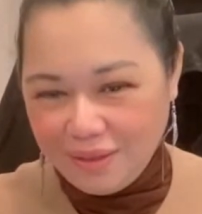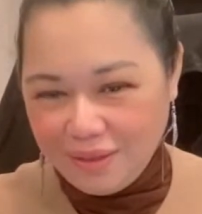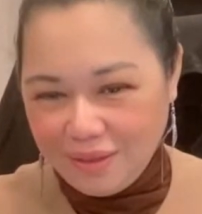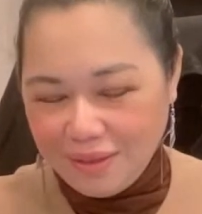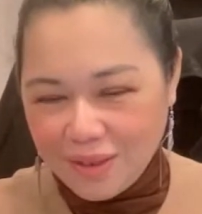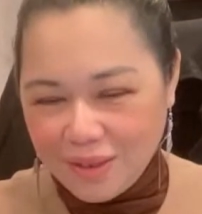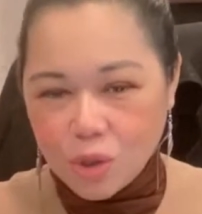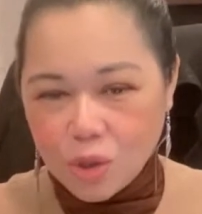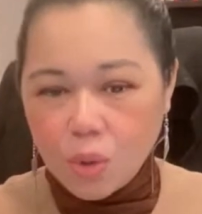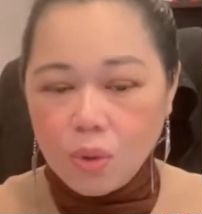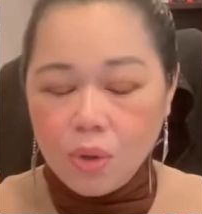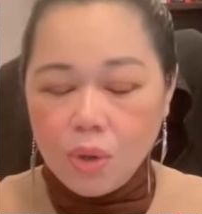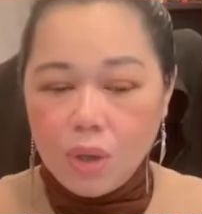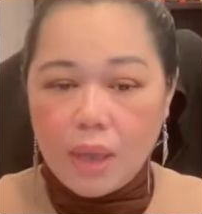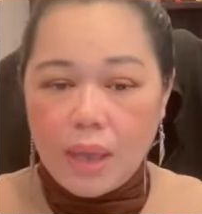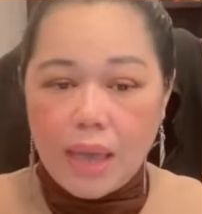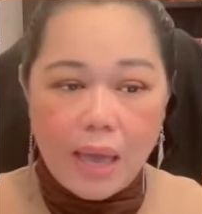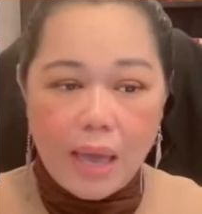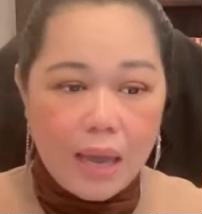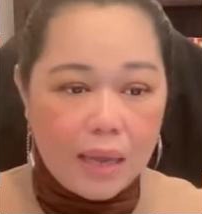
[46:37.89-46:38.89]
So,
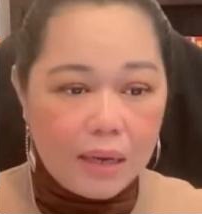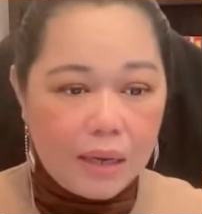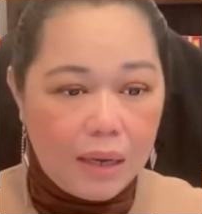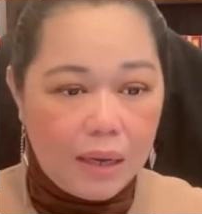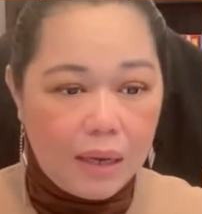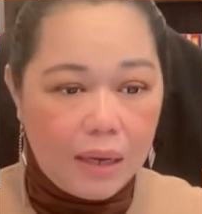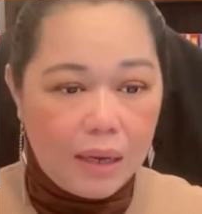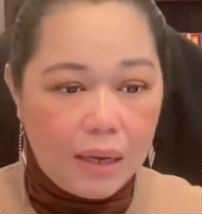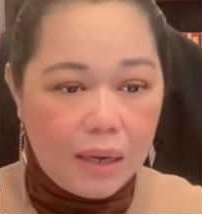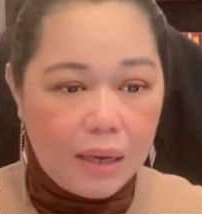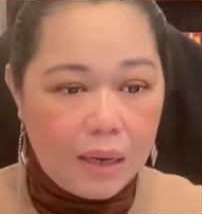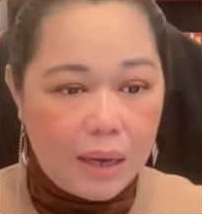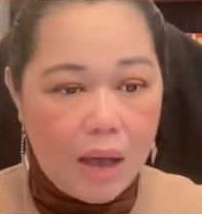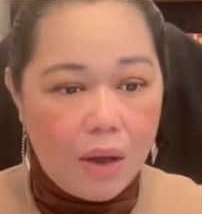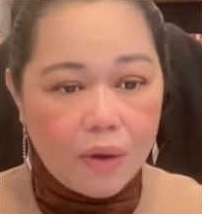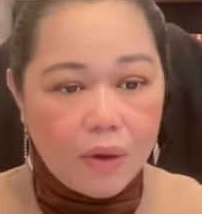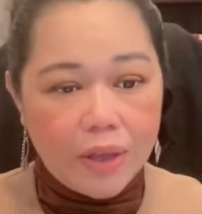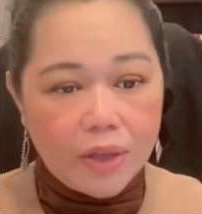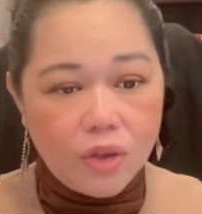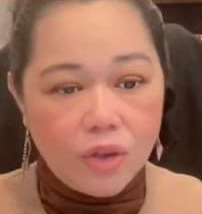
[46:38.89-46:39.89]
and how
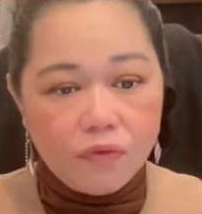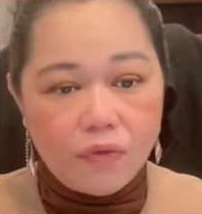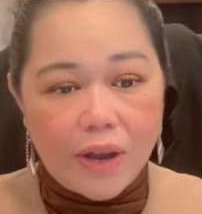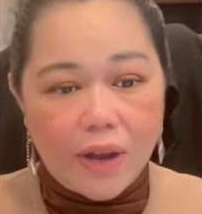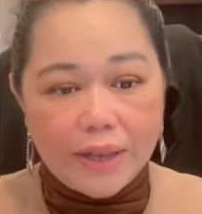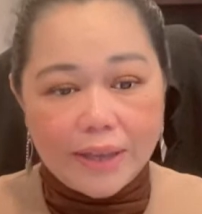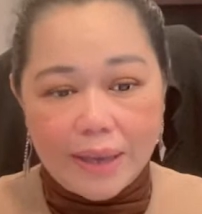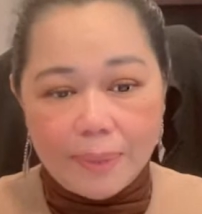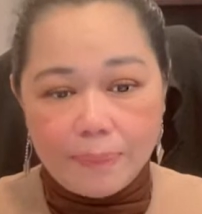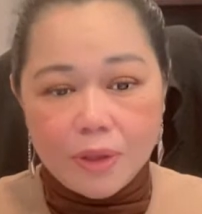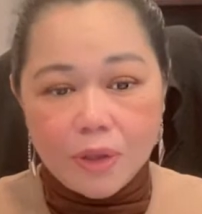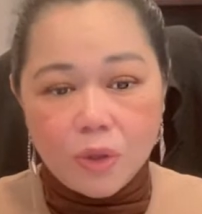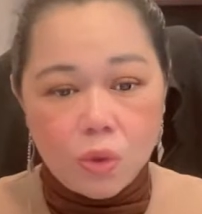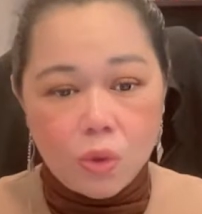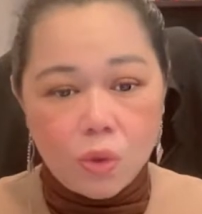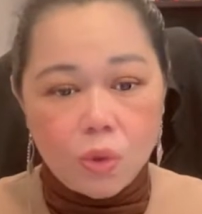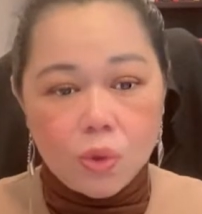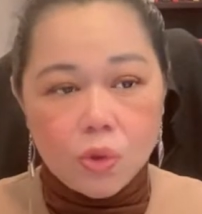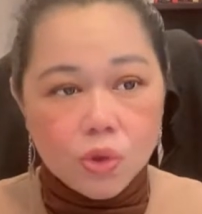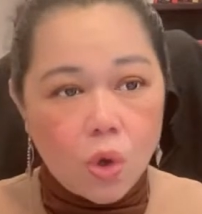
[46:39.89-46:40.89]
can you find capital
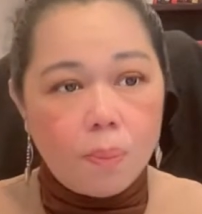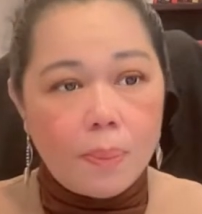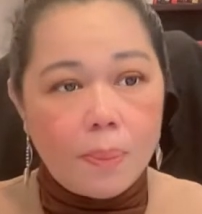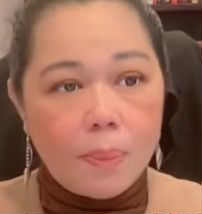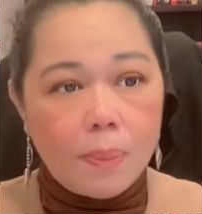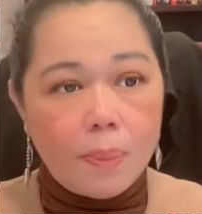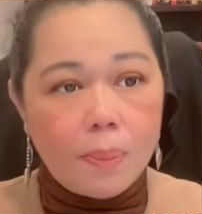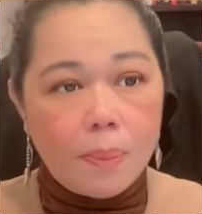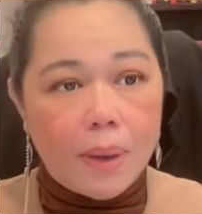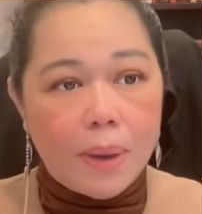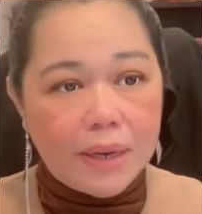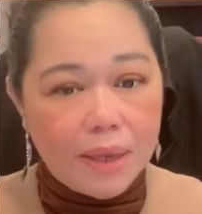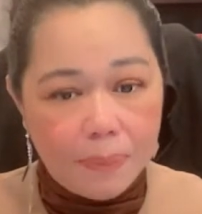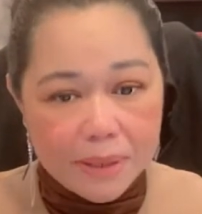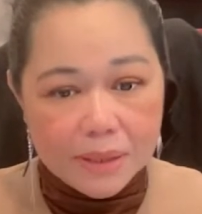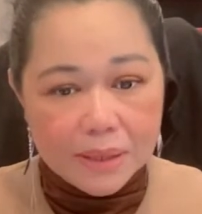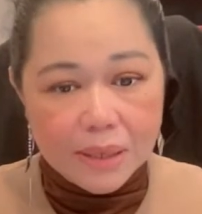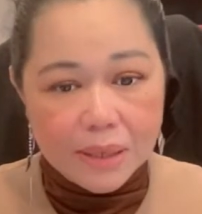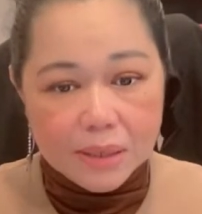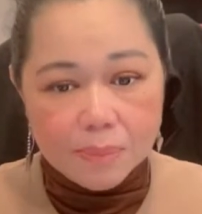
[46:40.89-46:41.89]
to do so many
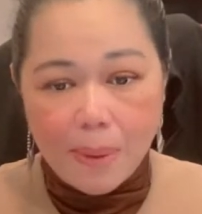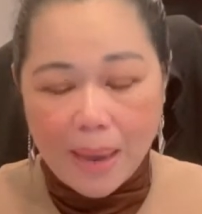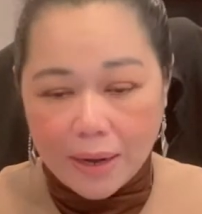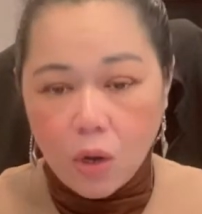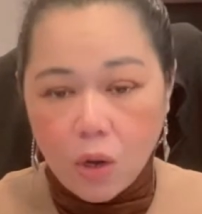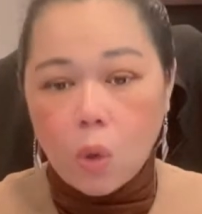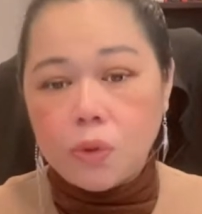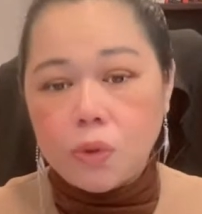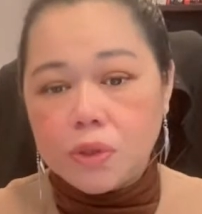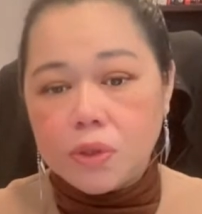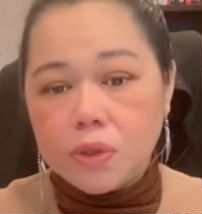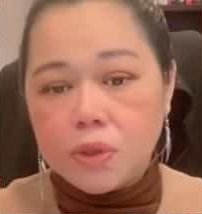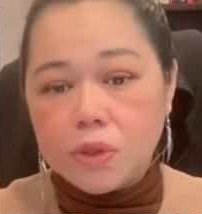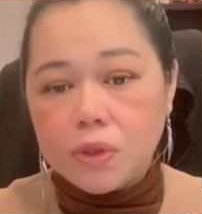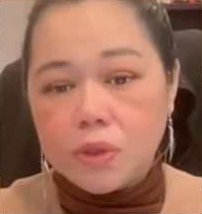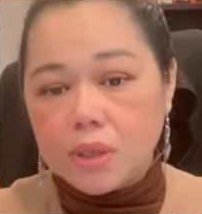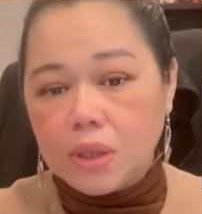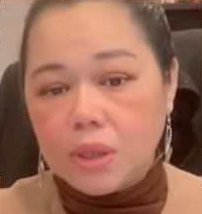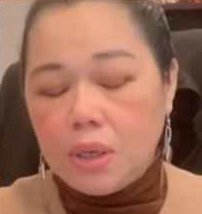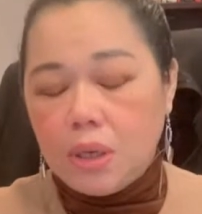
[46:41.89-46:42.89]
business? Bank loans.
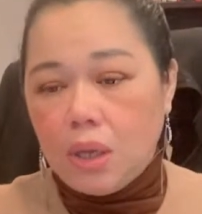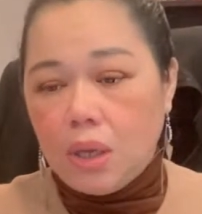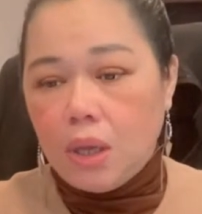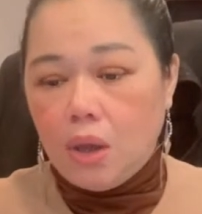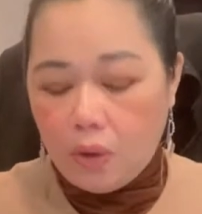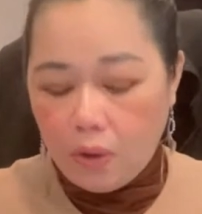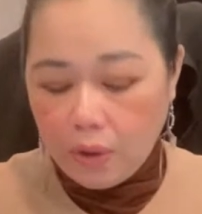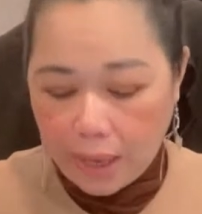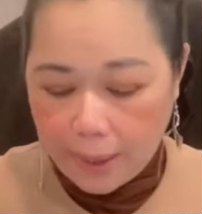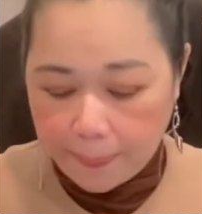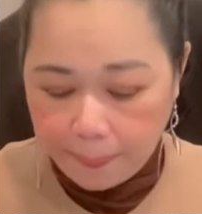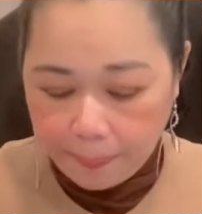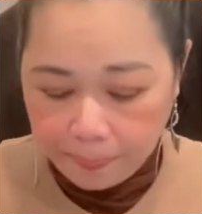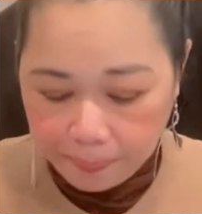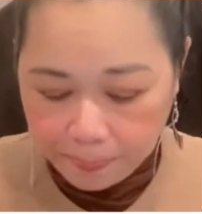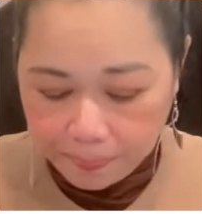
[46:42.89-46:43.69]
Okay,